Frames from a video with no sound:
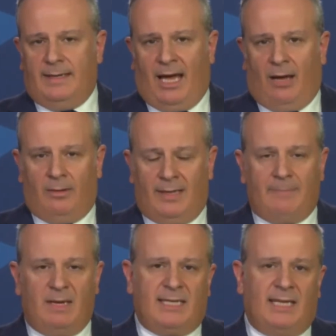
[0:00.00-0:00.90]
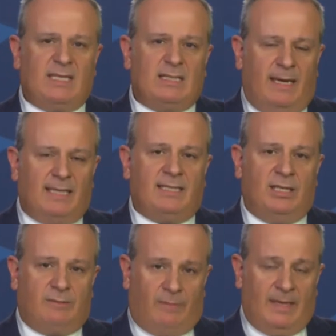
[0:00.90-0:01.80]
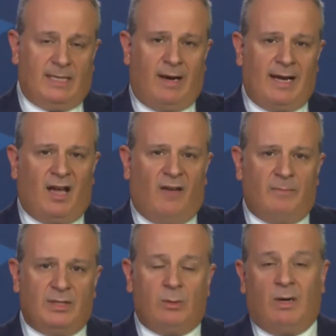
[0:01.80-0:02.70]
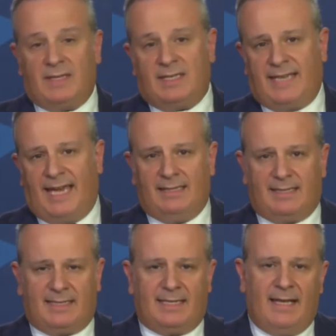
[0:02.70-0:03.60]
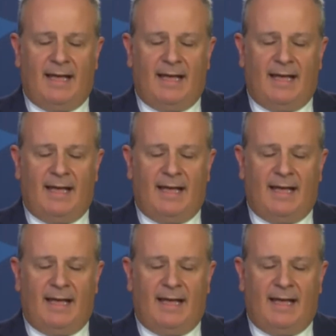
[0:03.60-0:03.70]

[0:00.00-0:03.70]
Now, let me send this message from the Israeli government to other states